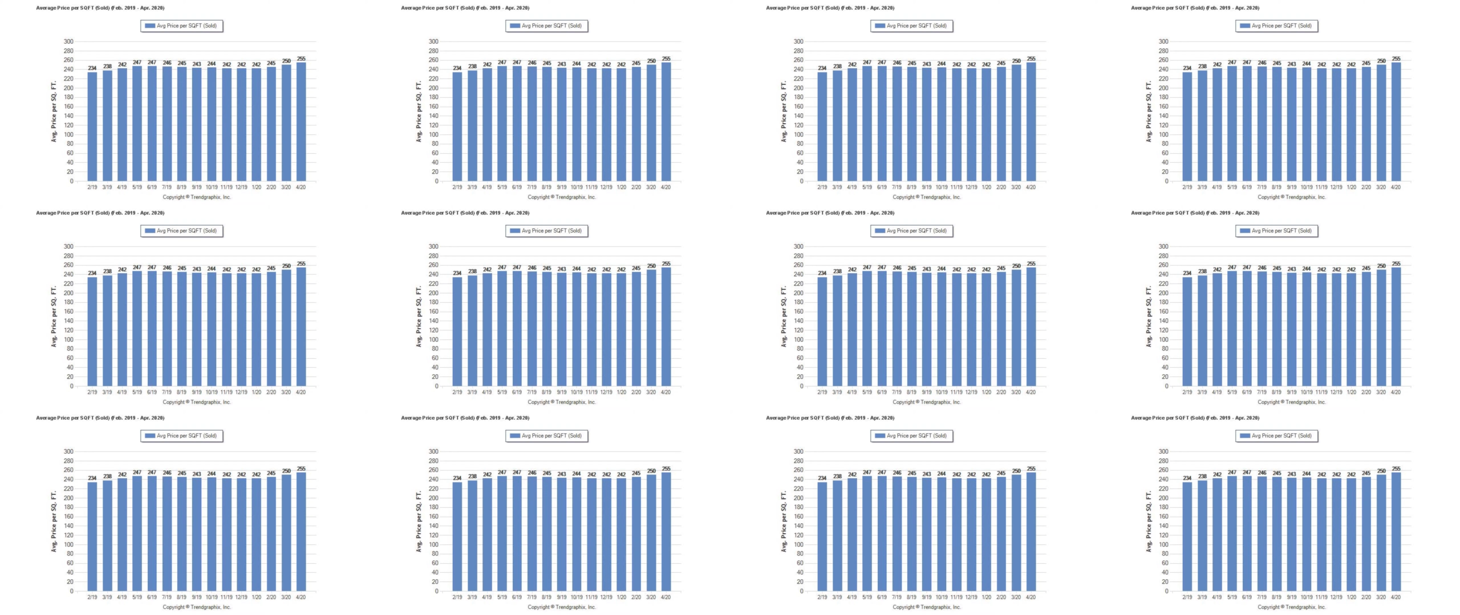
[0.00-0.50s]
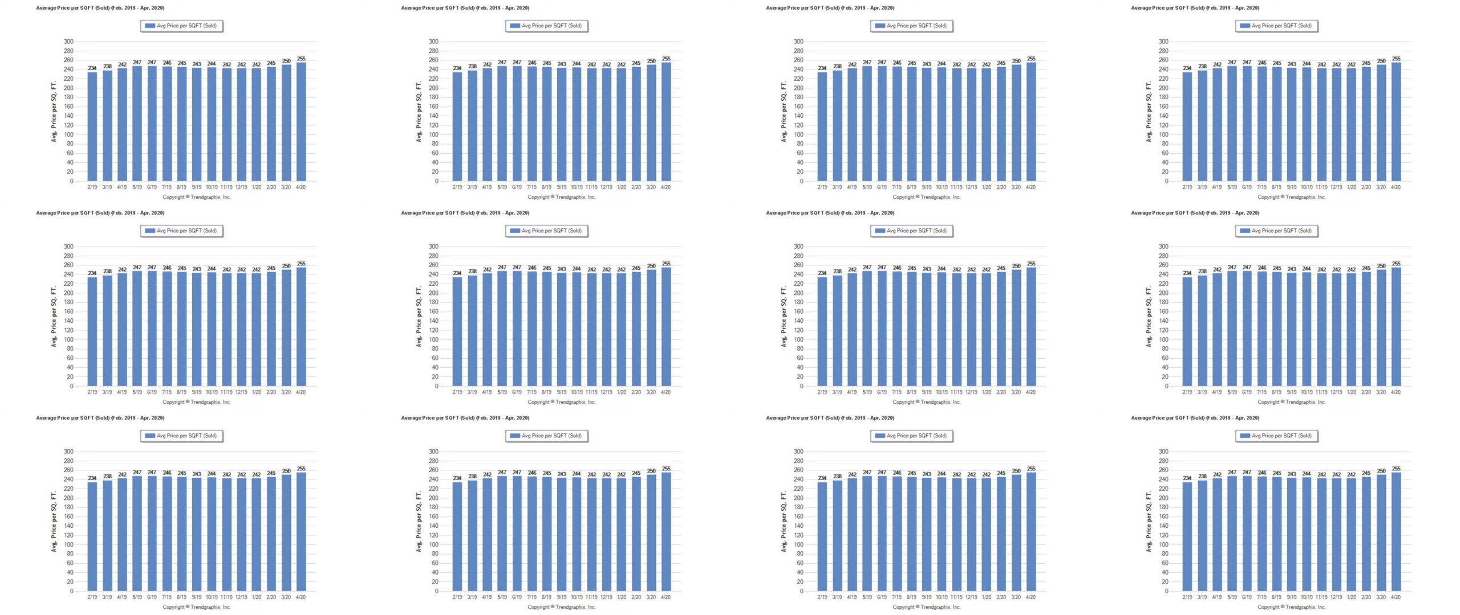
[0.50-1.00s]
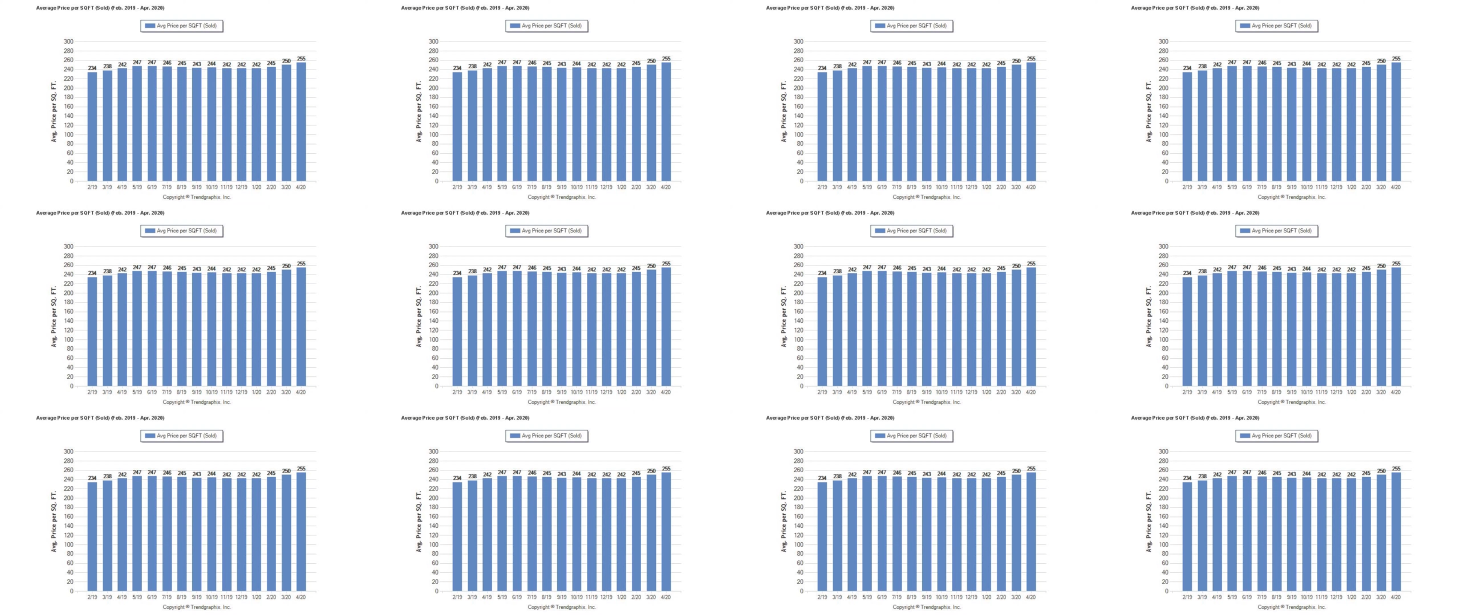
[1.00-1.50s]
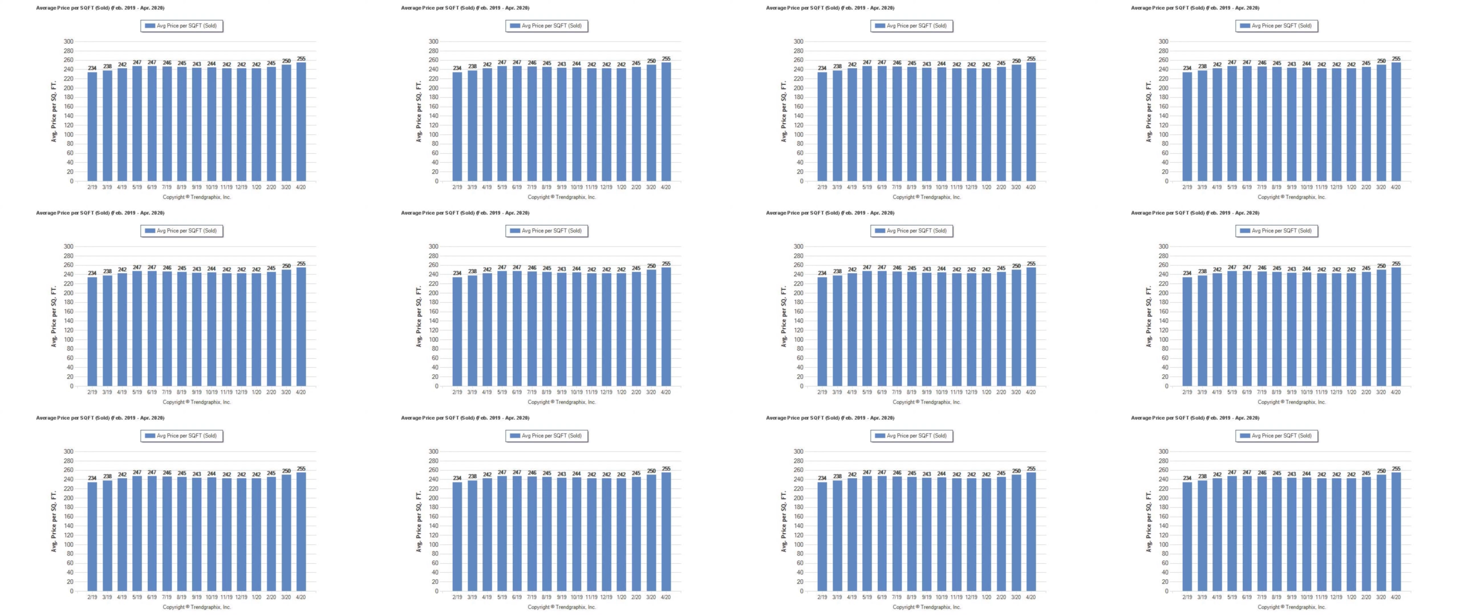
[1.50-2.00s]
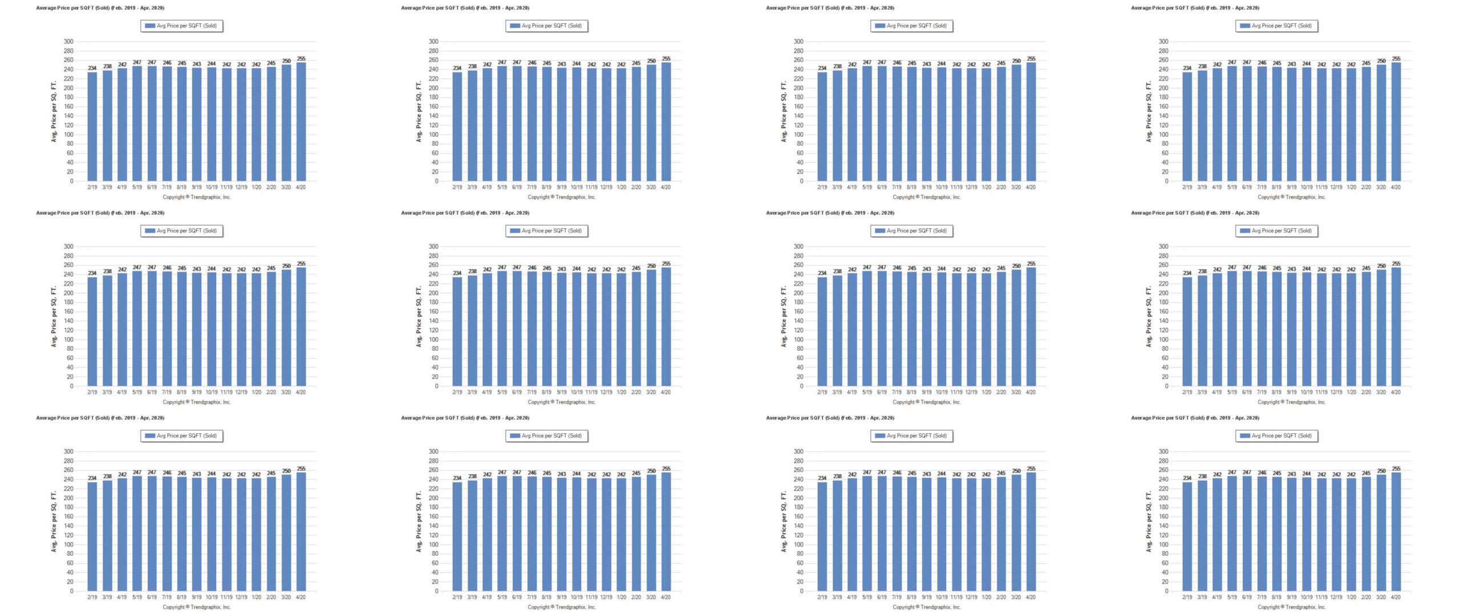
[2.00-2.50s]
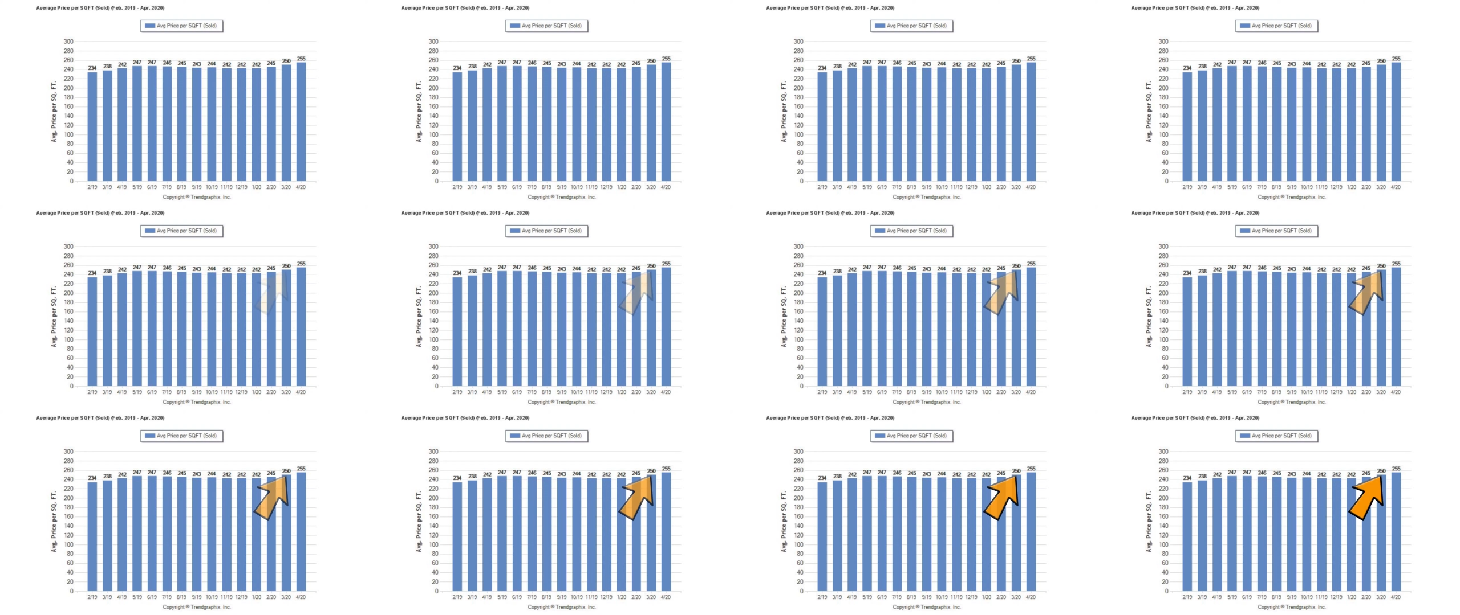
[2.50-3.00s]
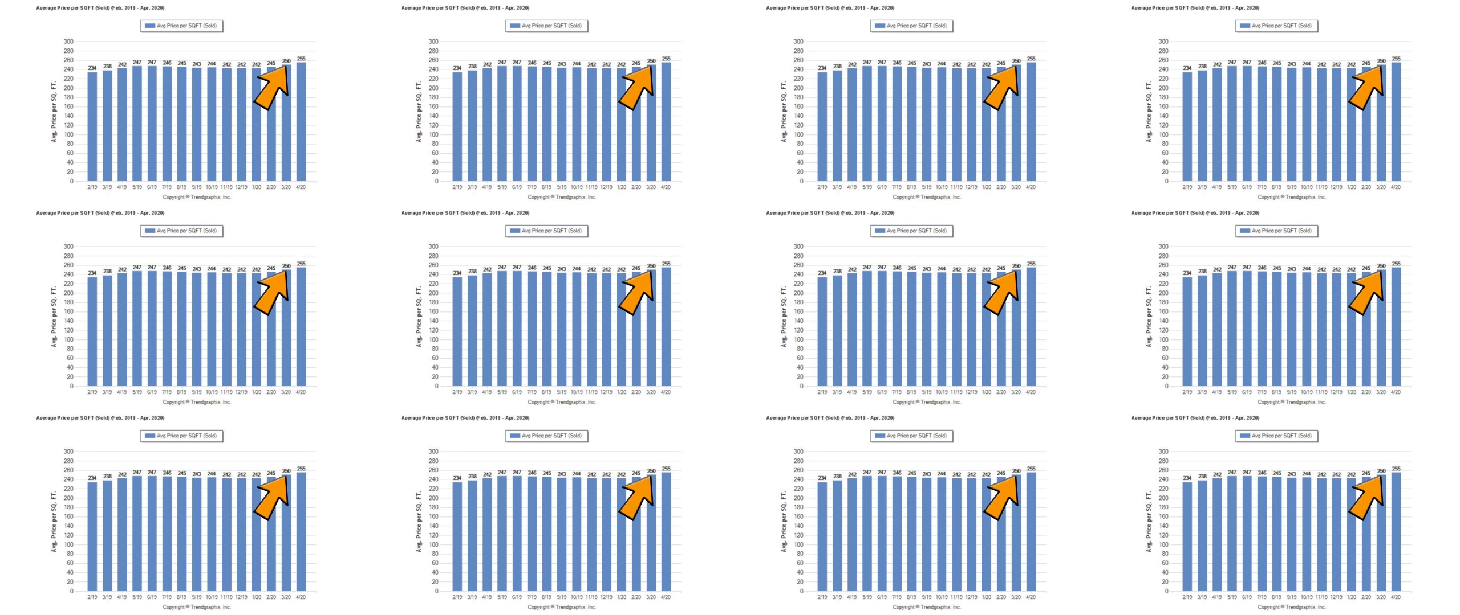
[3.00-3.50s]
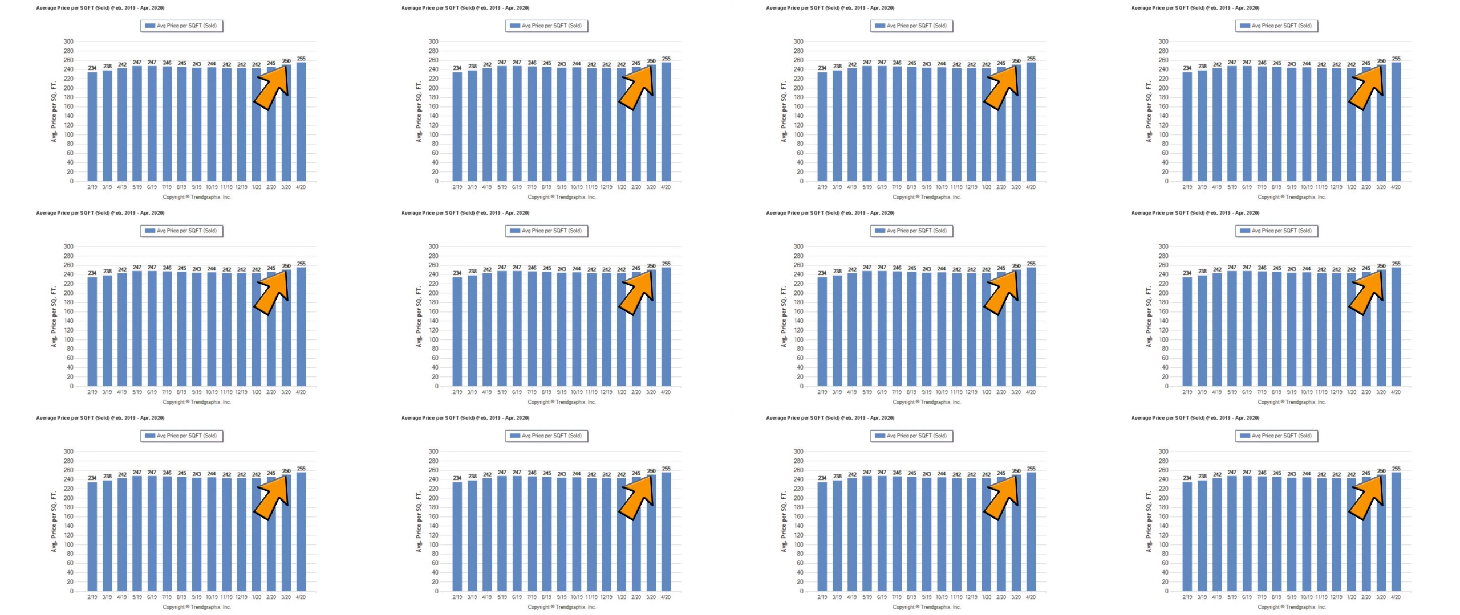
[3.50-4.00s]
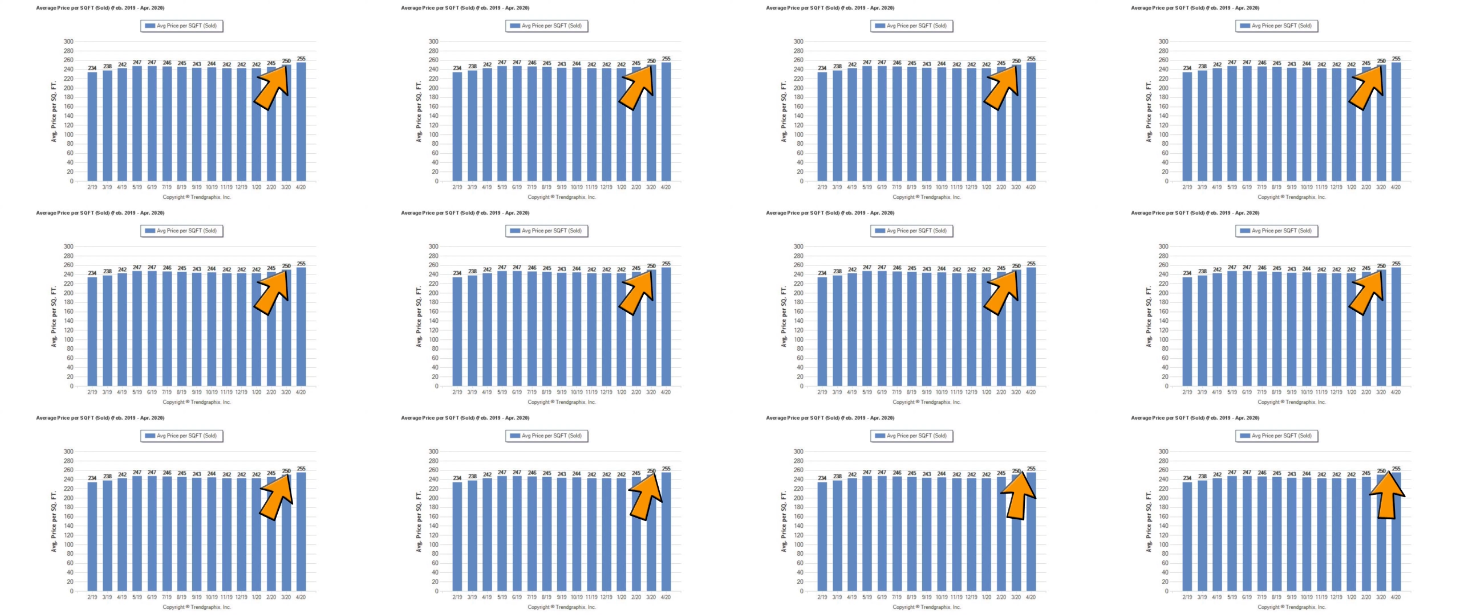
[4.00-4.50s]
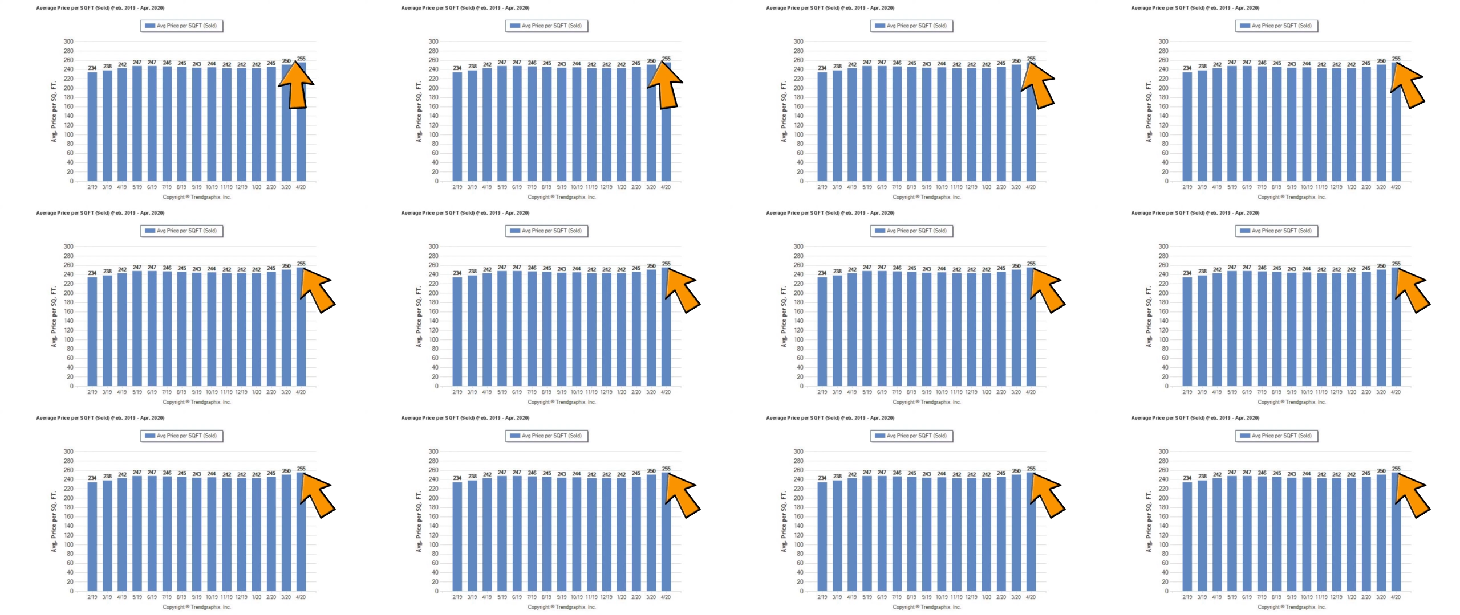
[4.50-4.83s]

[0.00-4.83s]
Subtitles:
(no speaker visible)